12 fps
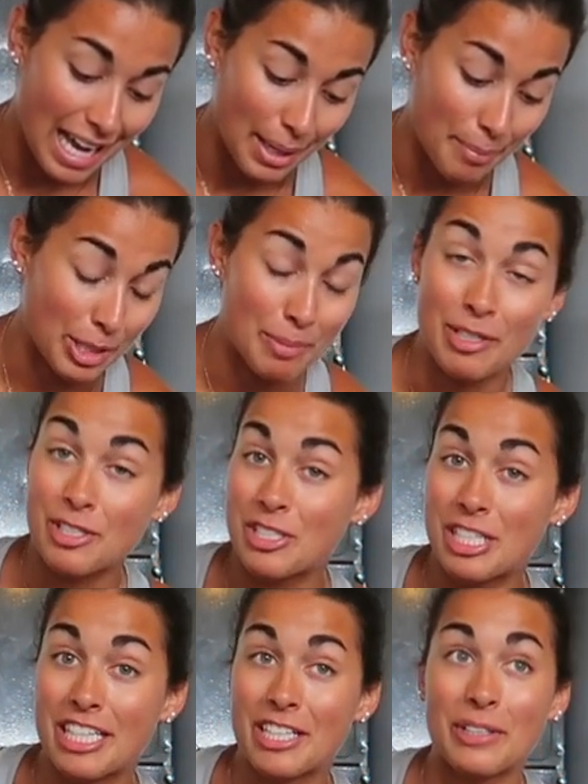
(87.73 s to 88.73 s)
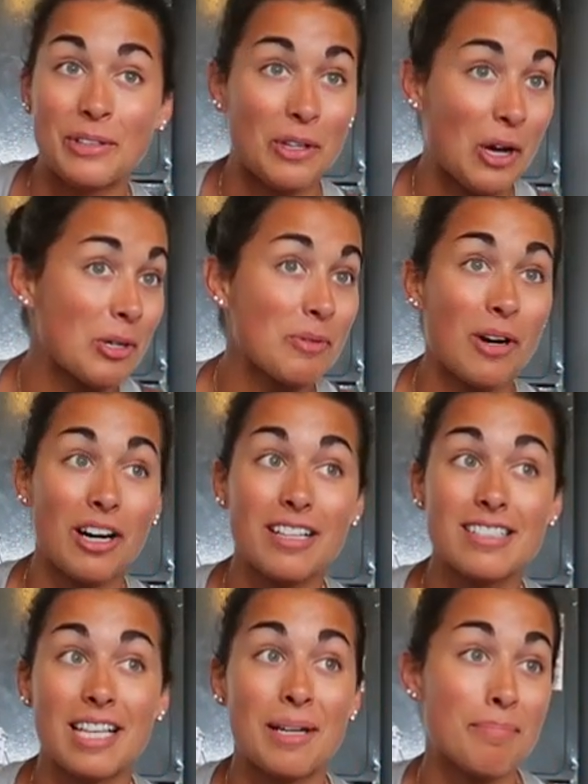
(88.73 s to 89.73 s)
I pretty much did long
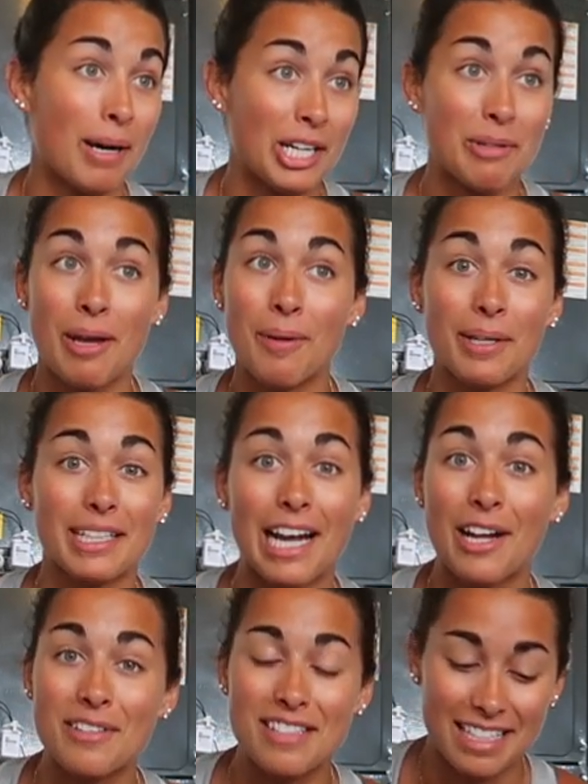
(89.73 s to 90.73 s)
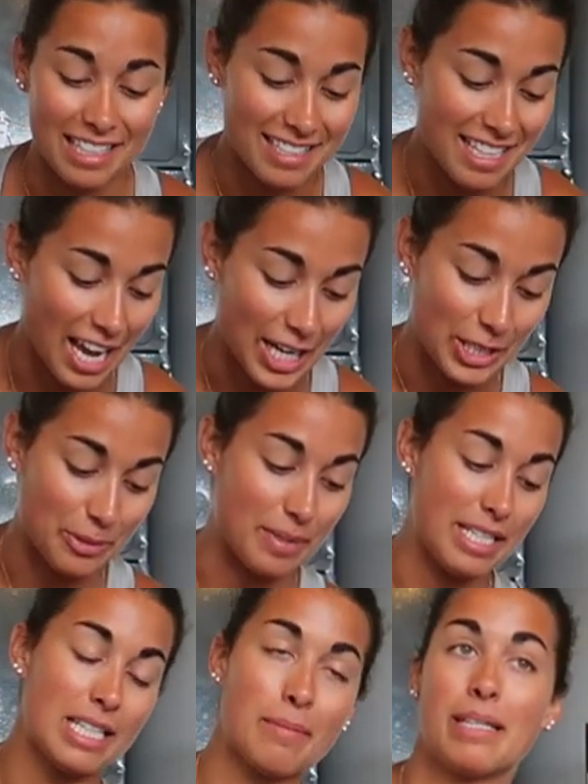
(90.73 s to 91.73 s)
walks and bodyweight workouts the entire
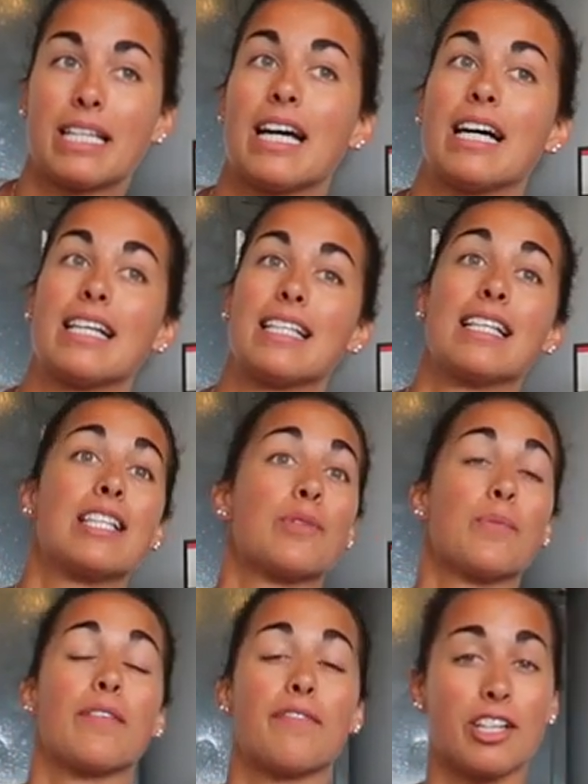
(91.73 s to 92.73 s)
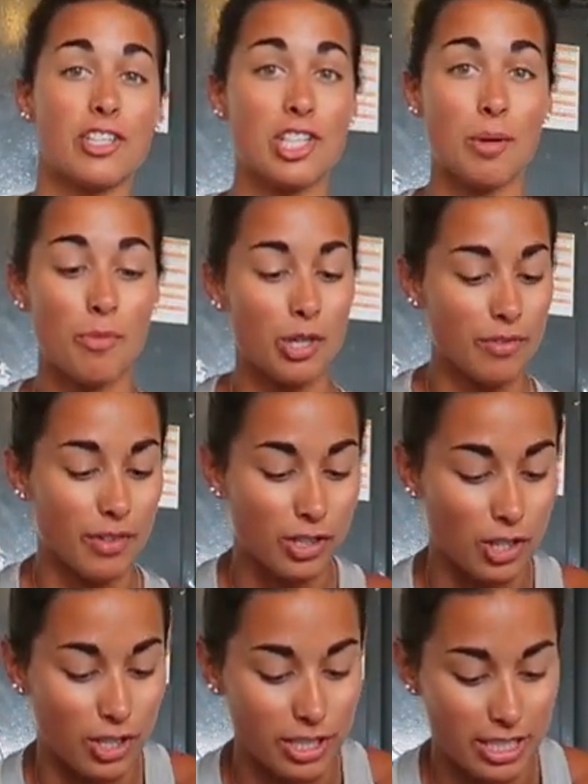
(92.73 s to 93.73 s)
week because we finished up one of
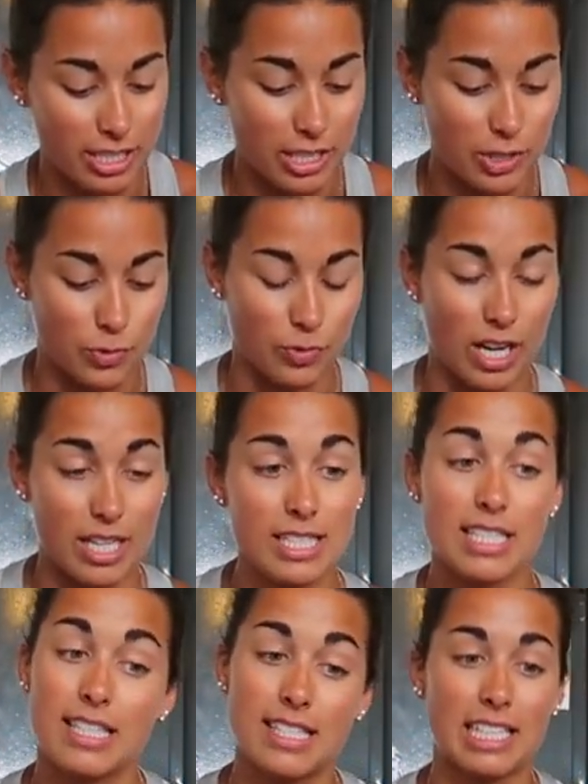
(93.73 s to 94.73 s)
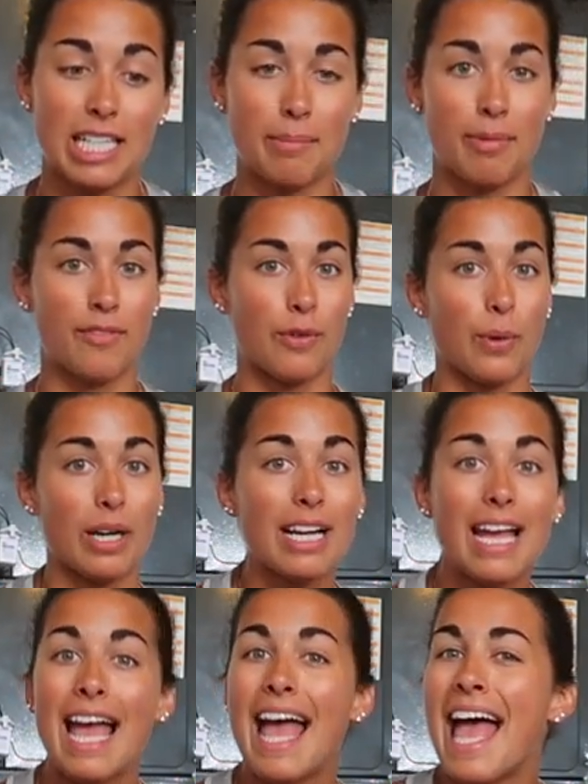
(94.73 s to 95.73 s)
our long distance runs the Sunday before